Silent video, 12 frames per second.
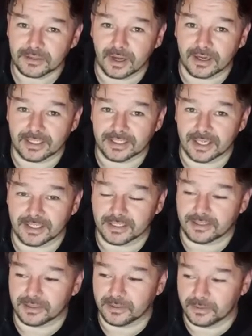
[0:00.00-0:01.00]
I decided
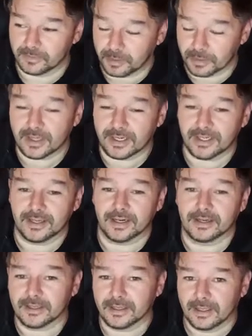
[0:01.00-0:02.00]
to put that in there